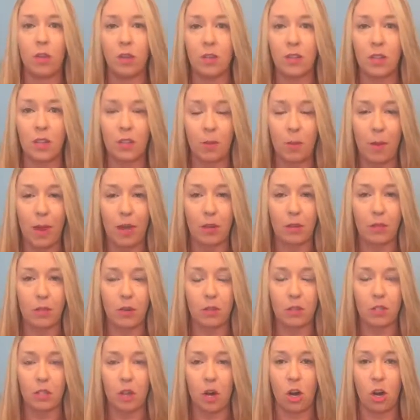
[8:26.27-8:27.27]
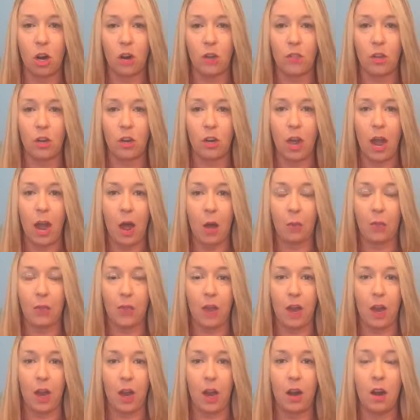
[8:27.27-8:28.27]
those other microphones are that are out
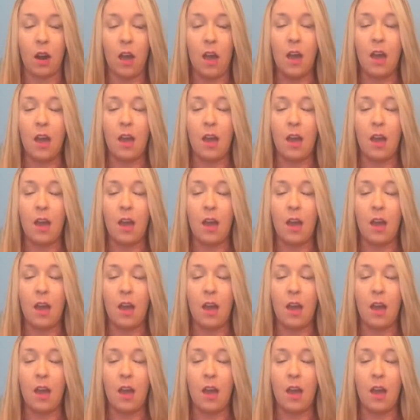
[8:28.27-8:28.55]
there.